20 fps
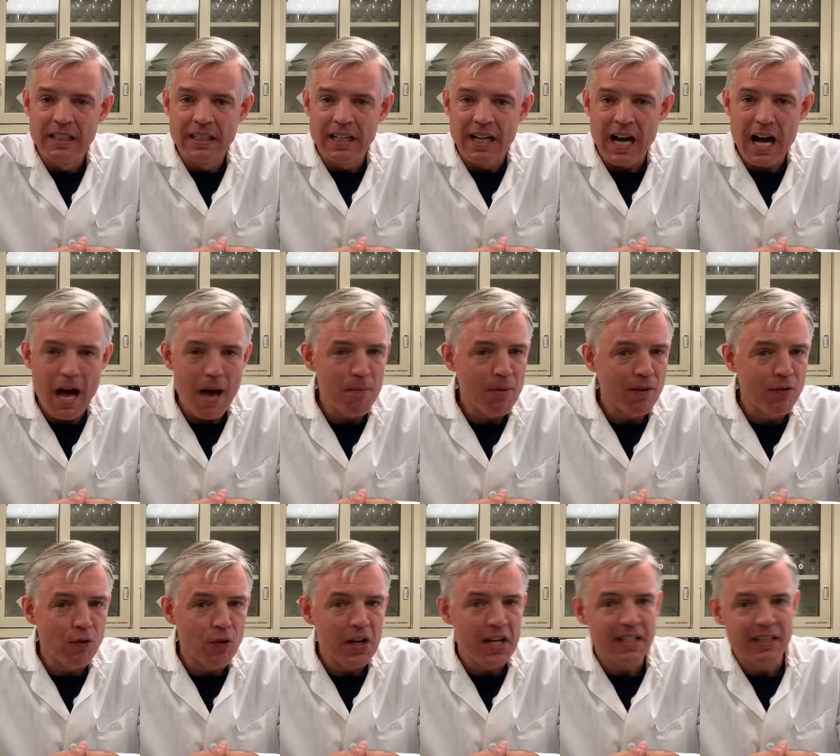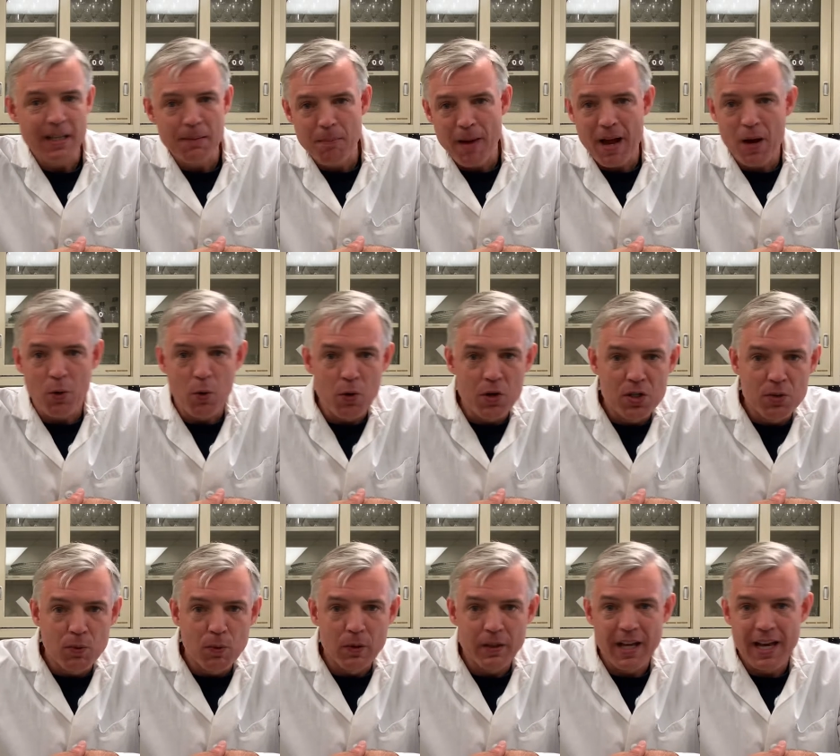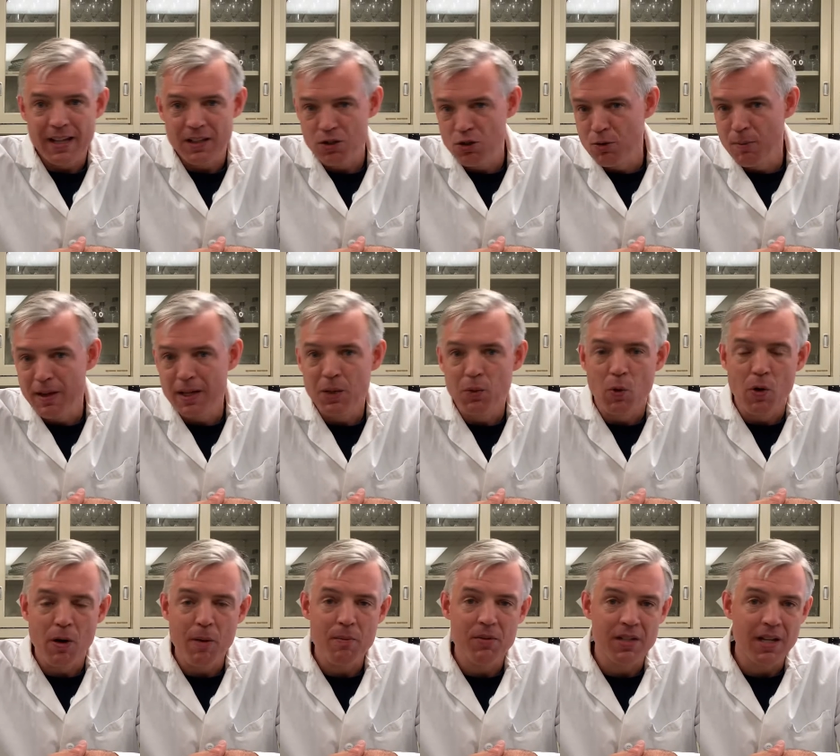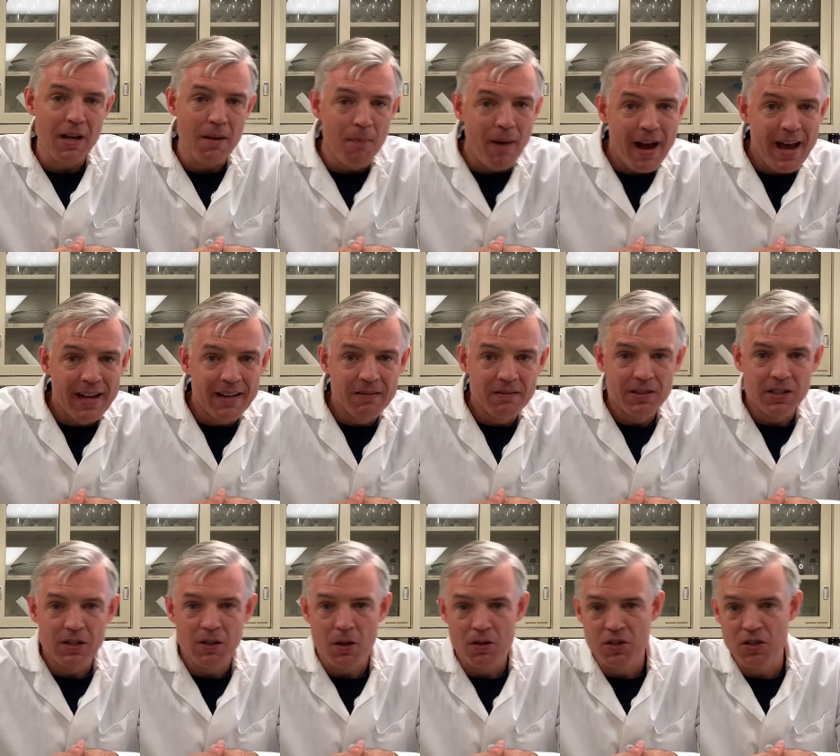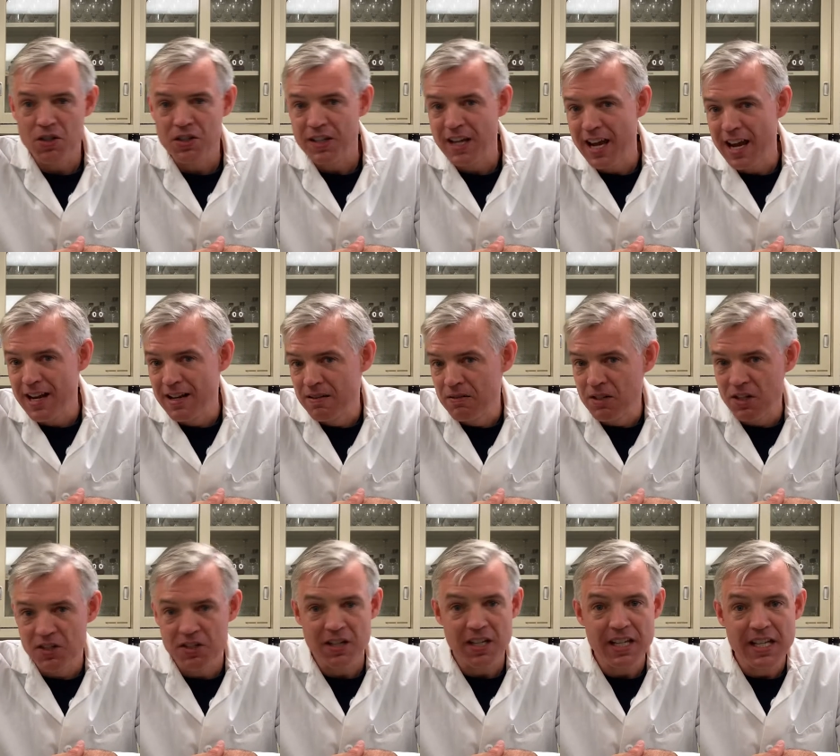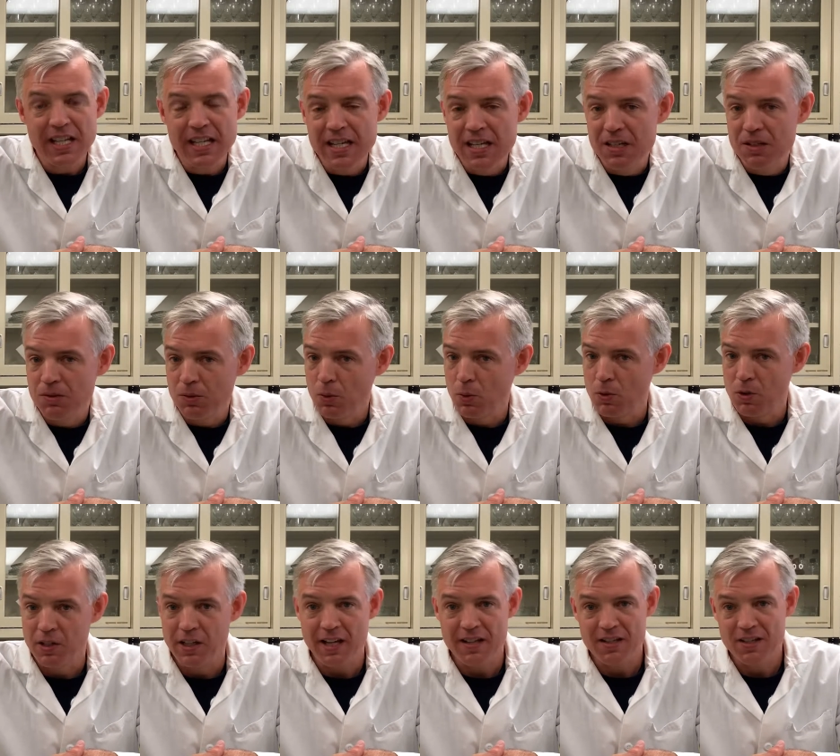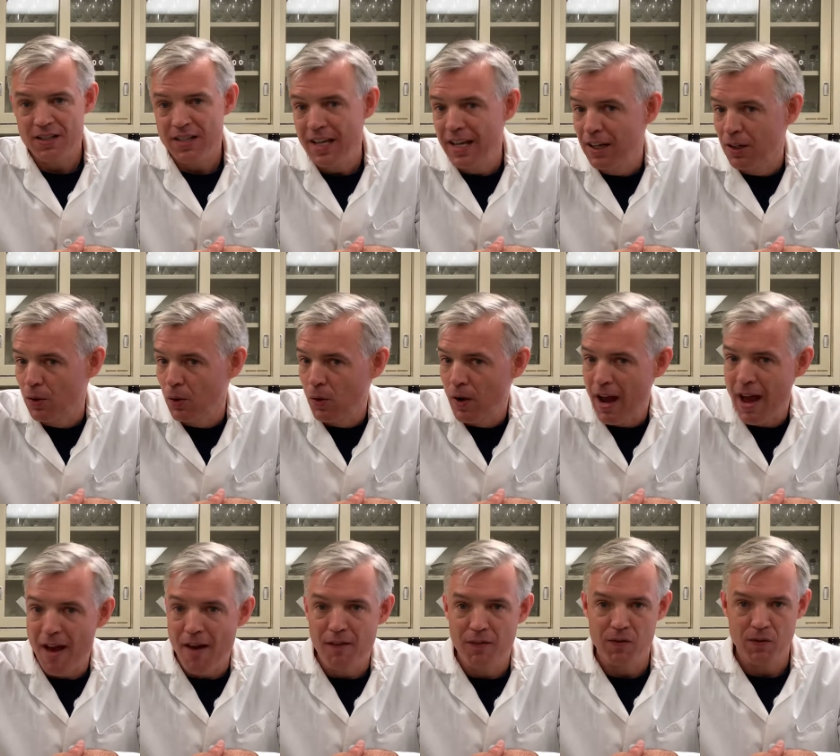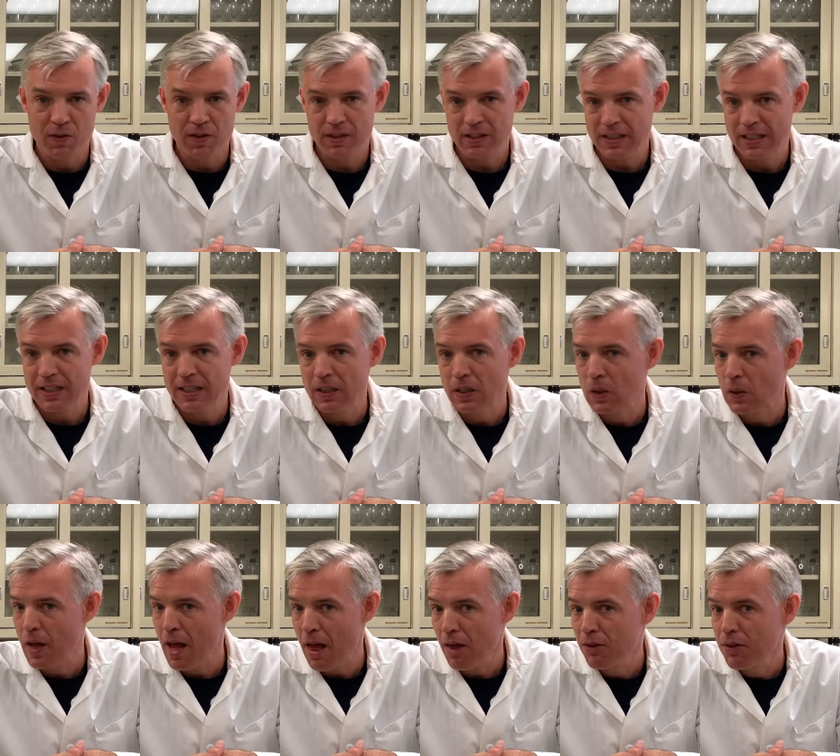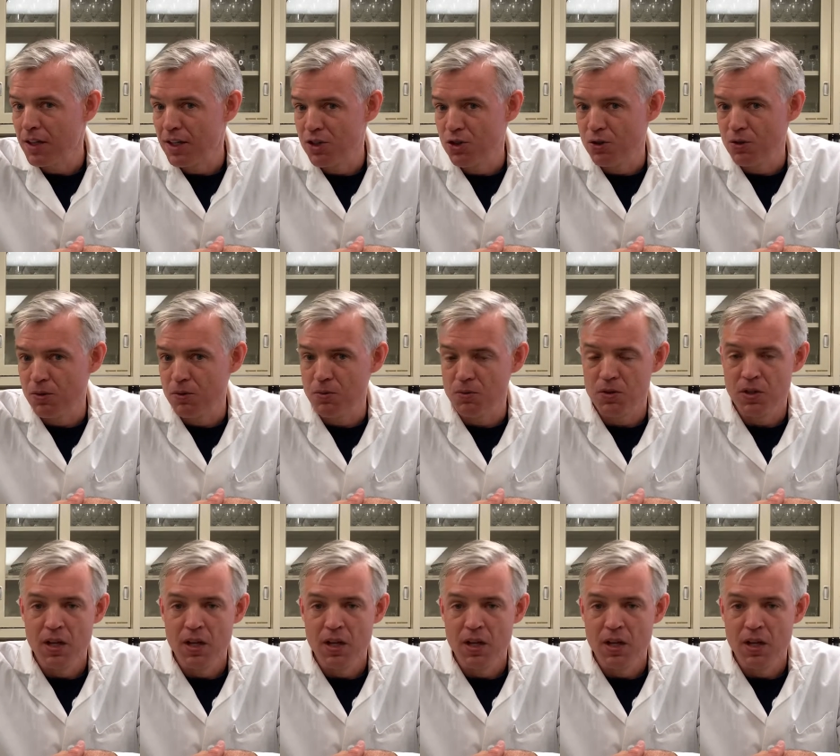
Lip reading: I'm afraid that my horse will get too many worms and it might, sustain disease or get sick or have clinical health issues.